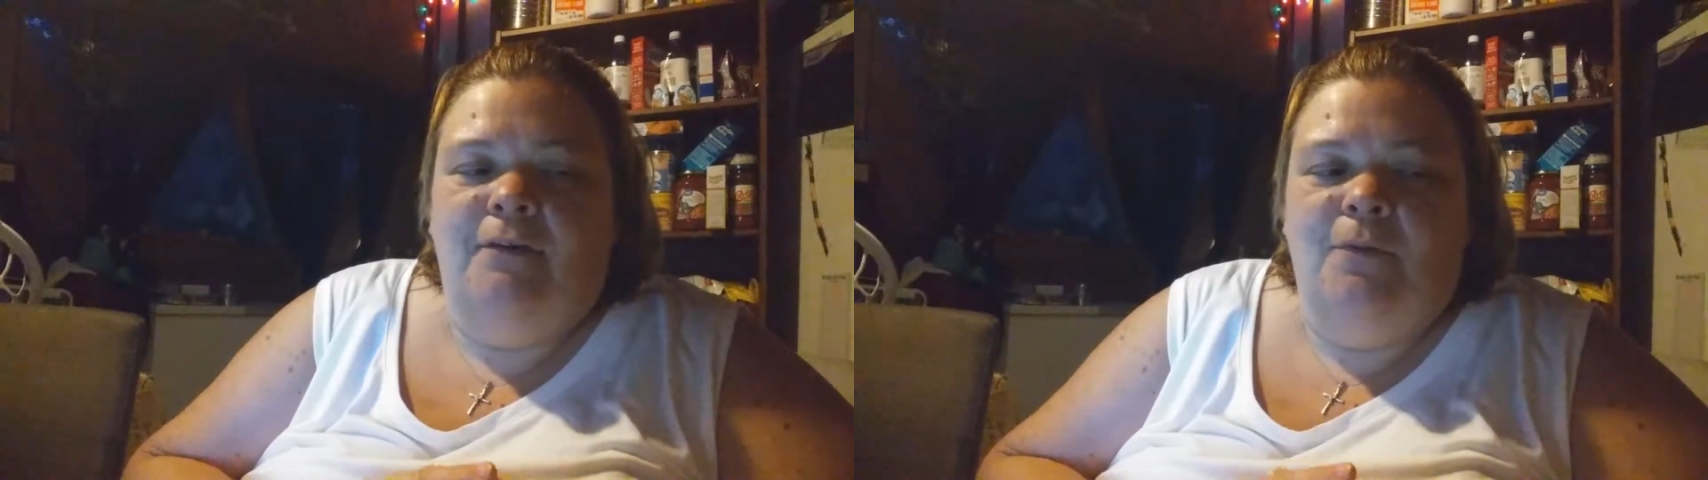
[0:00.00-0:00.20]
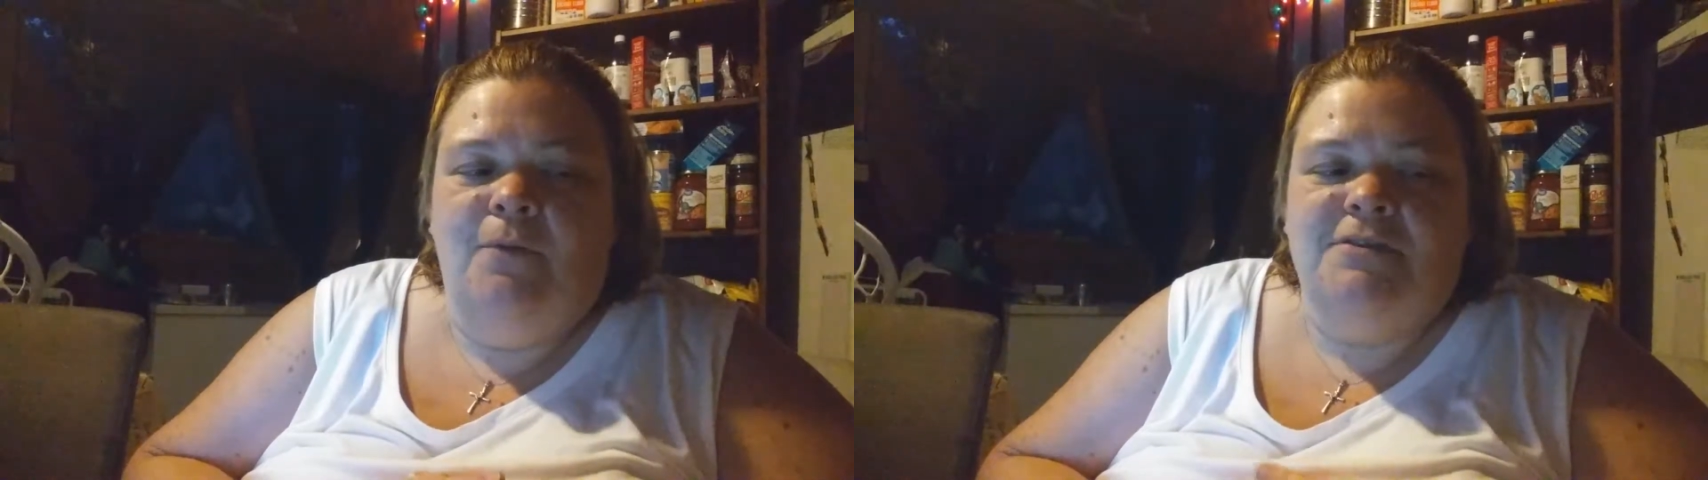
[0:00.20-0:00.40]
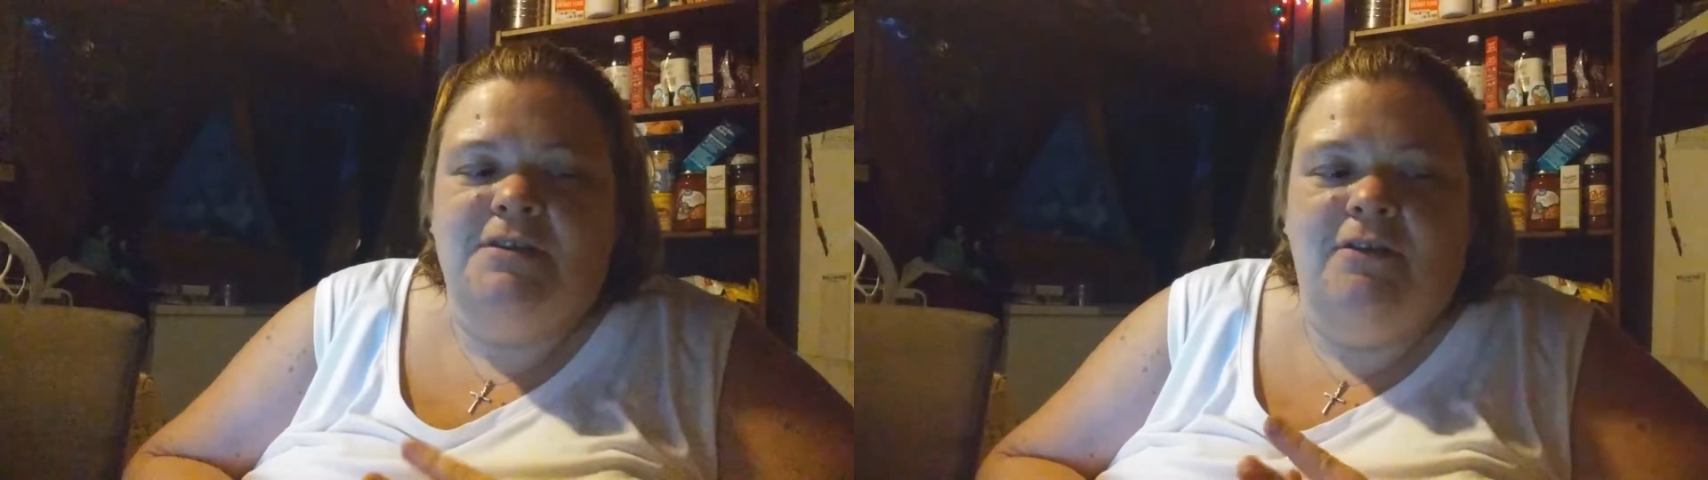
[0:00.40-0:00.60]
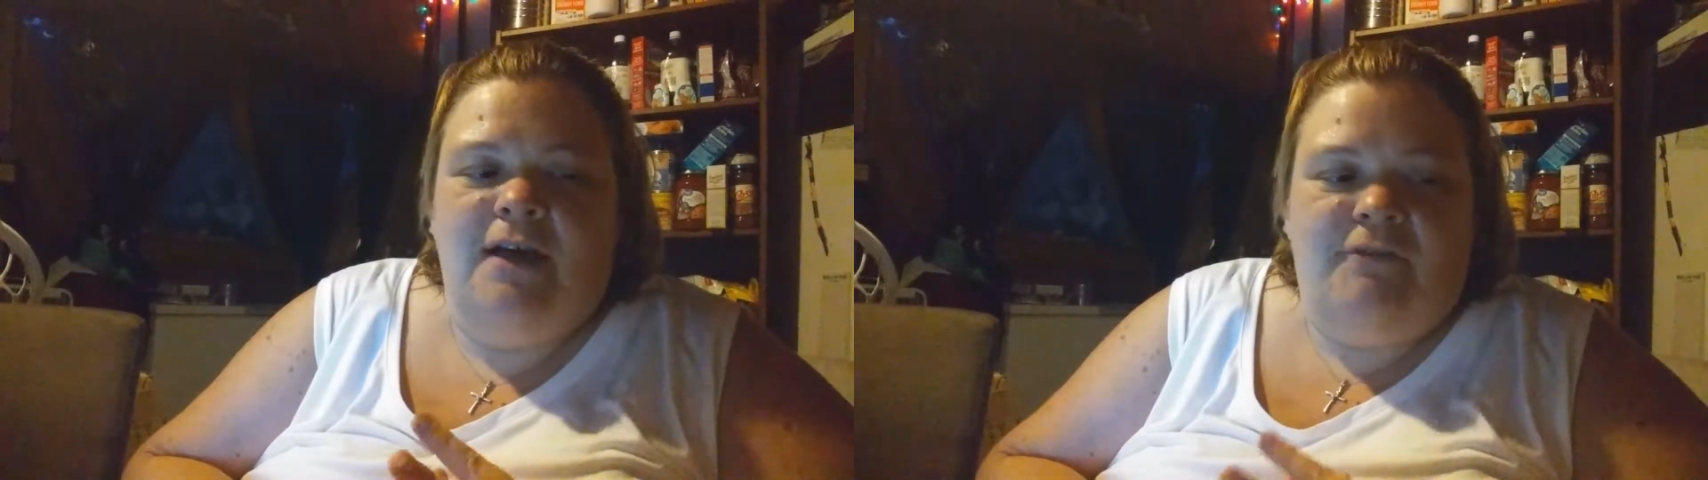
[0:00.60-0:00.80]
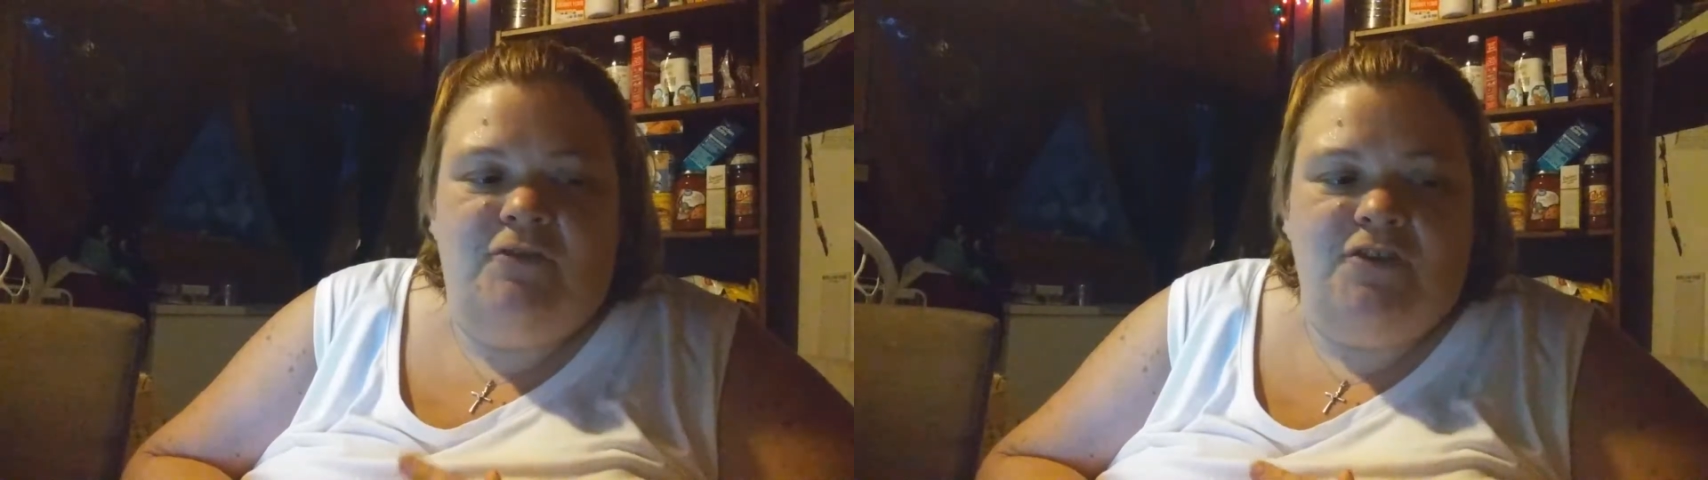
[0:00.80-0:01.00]
We'll still
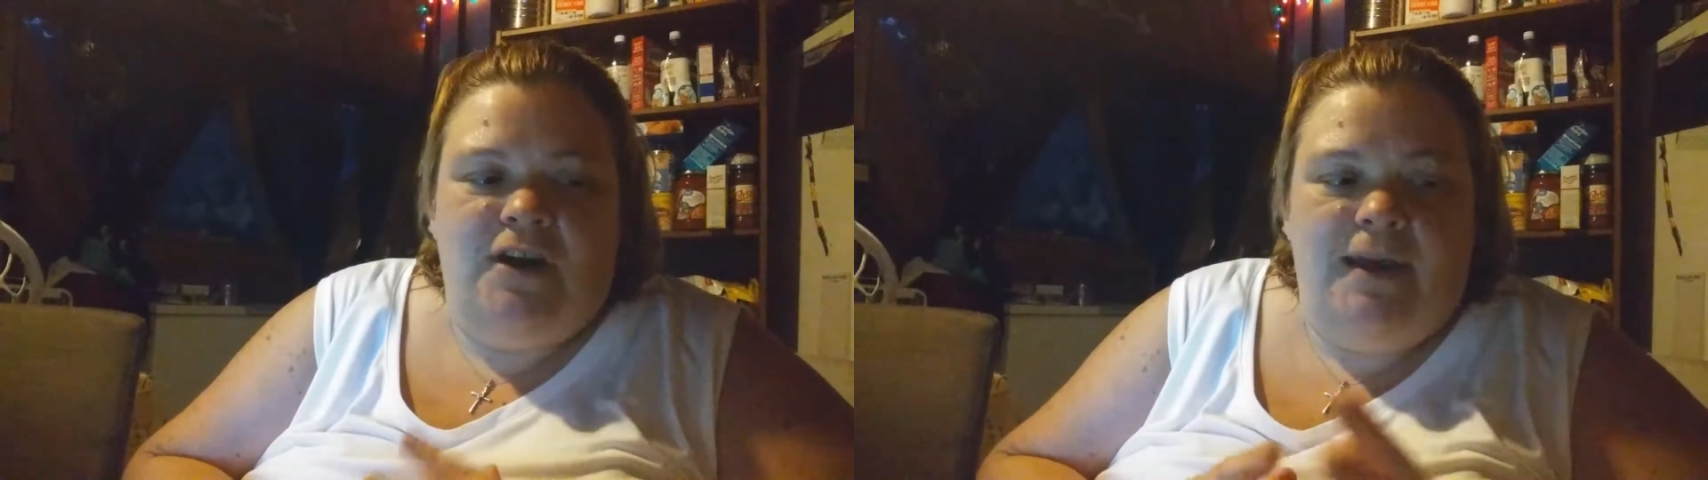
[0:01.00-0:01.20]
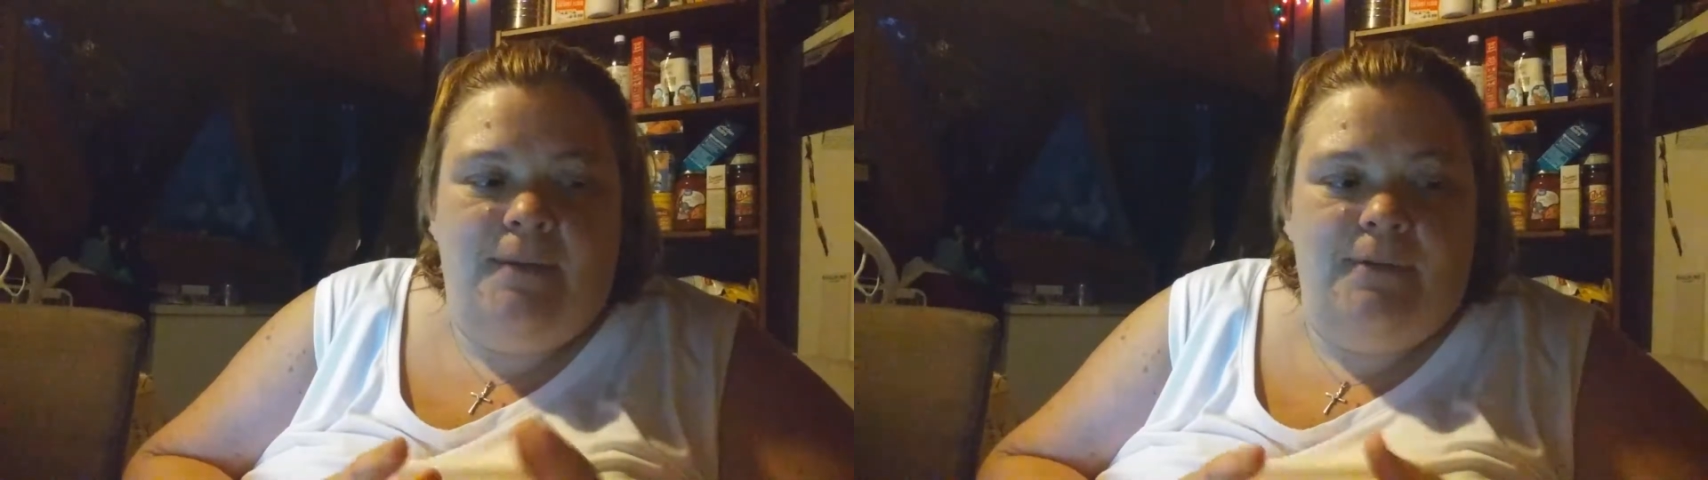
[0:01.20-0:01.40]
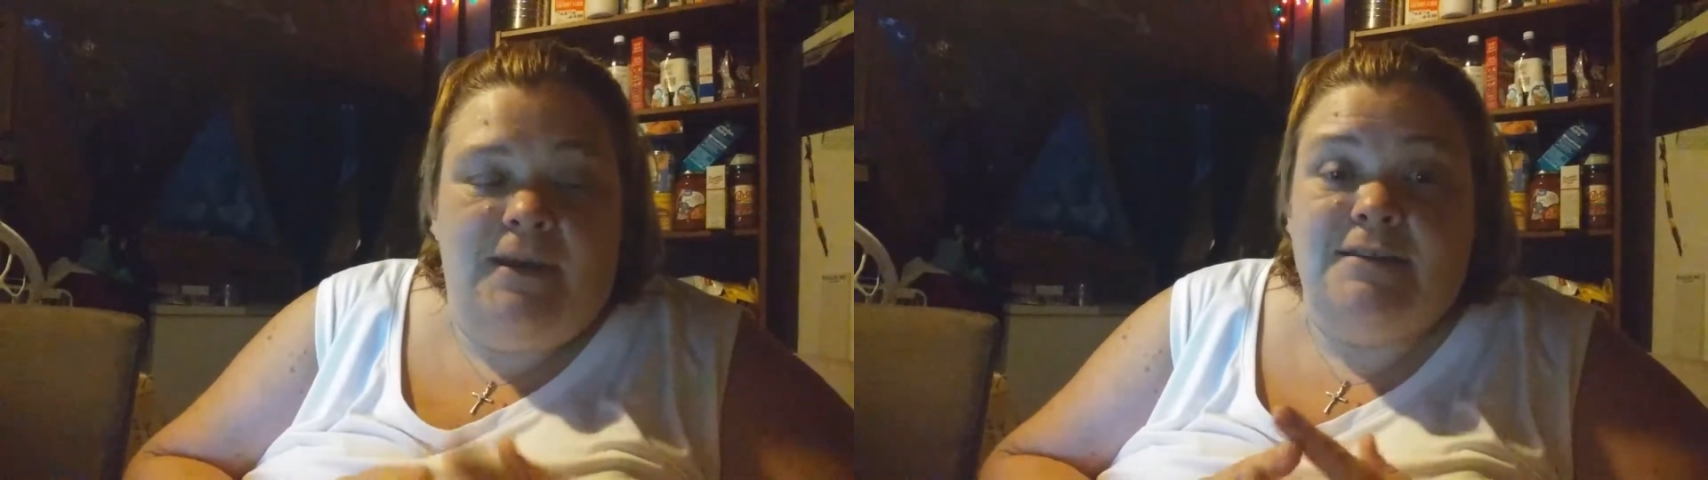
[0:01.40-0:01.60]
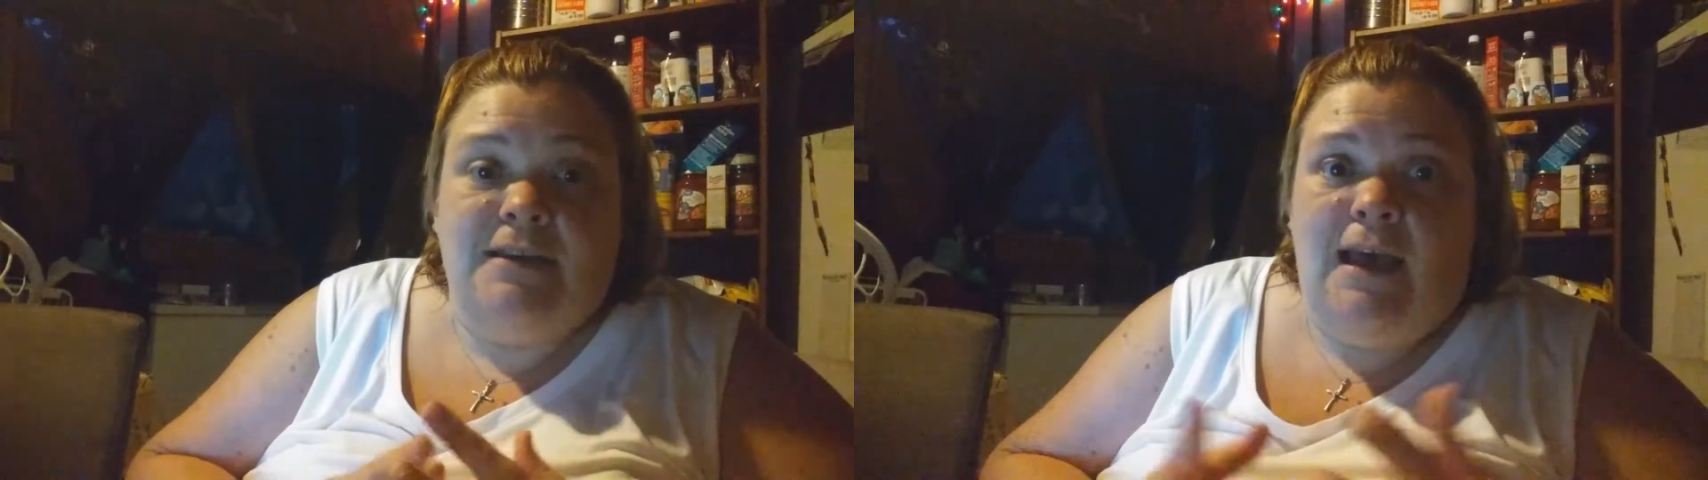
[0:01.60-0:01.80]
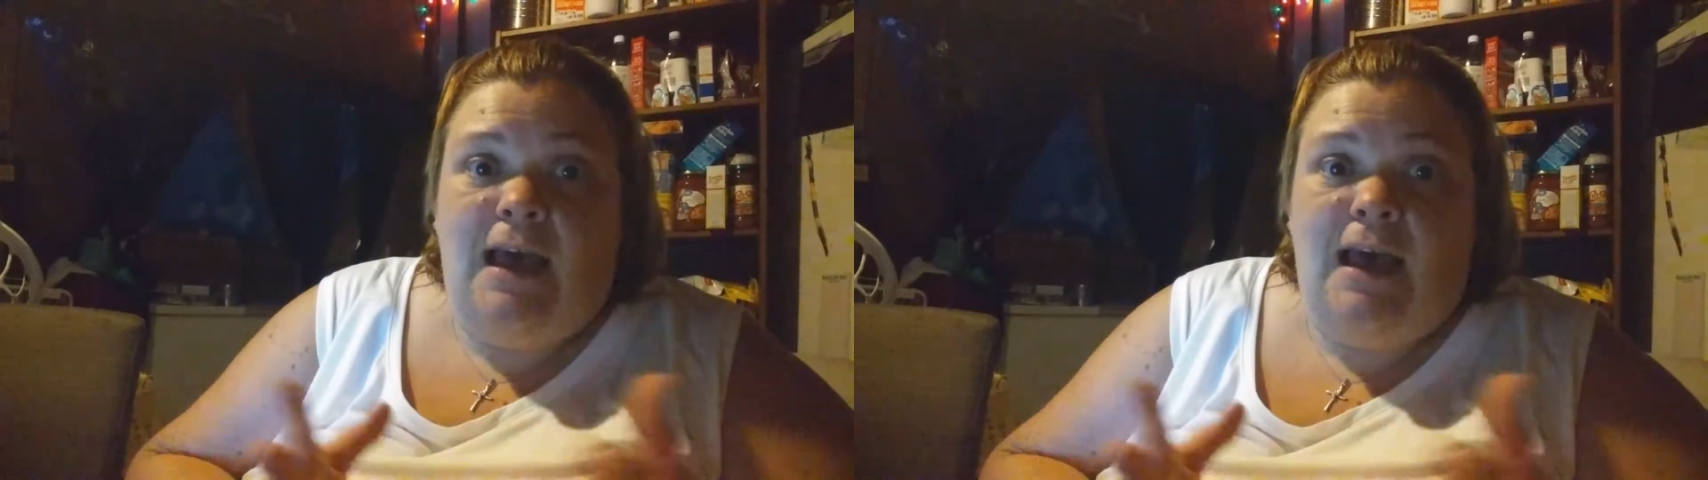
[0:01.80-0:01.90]
have to try it because